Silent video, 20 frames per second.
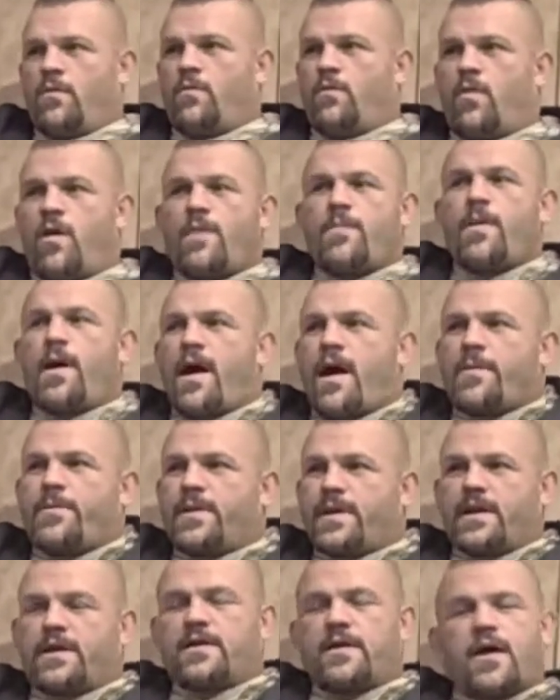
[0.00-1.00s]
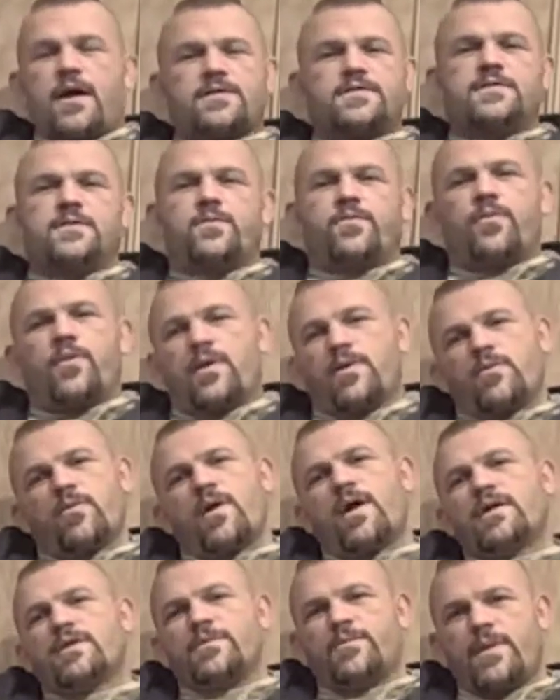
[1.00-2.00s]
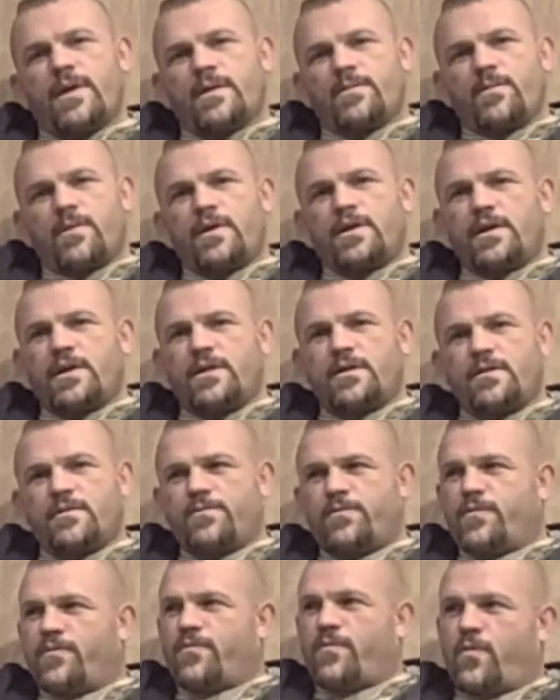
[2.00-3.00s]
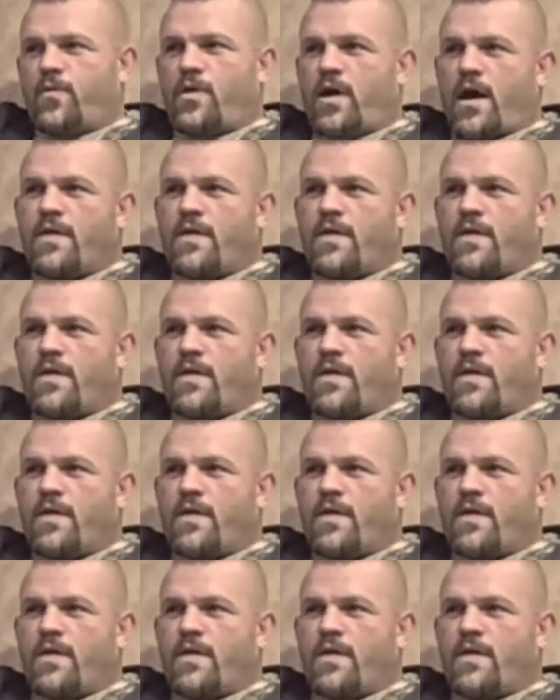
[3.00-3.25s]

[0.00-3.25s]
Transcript: Well, I'm happy it got to a point where I could make money before.